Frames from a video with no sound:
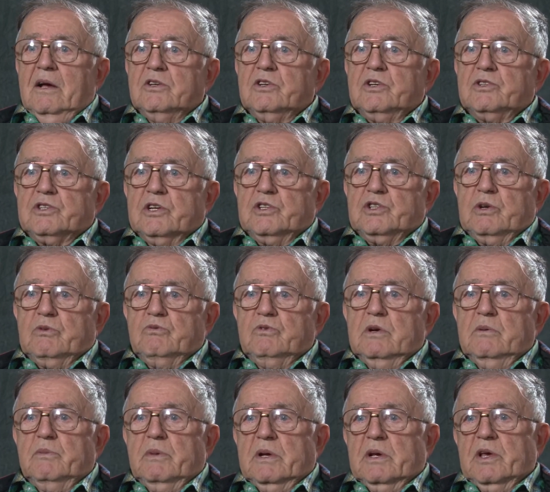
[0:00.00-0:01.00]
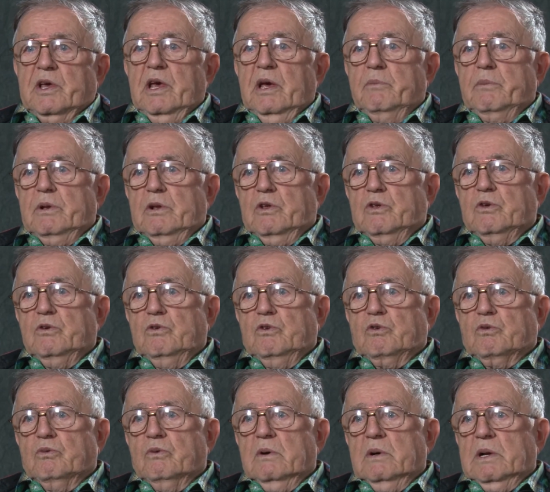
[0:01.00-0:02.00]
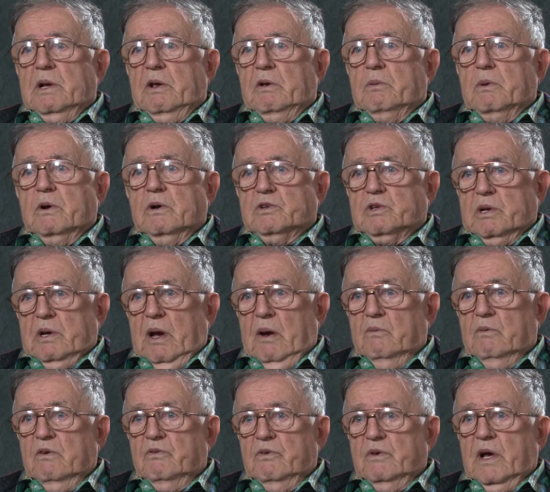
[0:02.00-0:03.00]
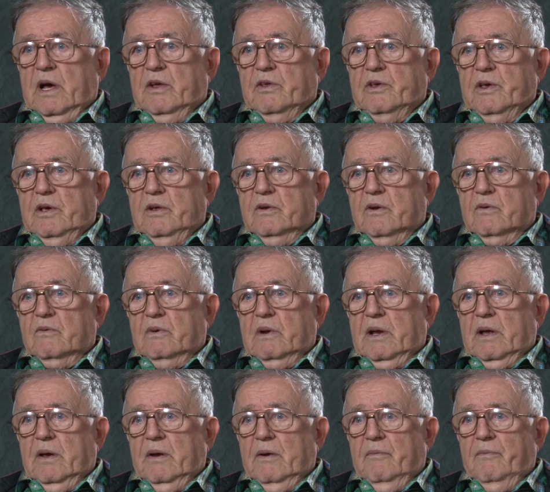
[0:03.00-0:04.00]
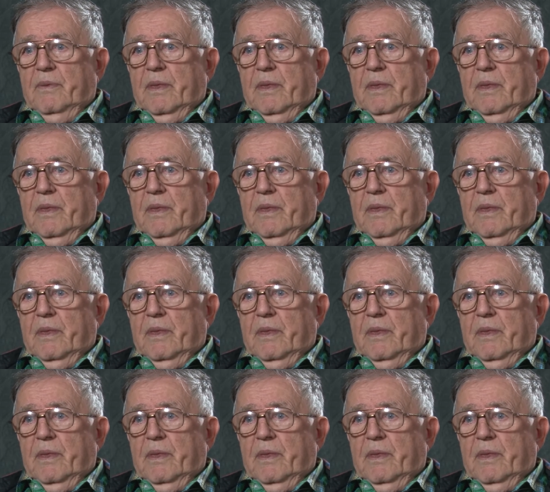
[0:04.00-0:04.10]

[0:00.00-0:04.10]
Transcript: She said she would, but it can't be the 220 because they have one for 19 already.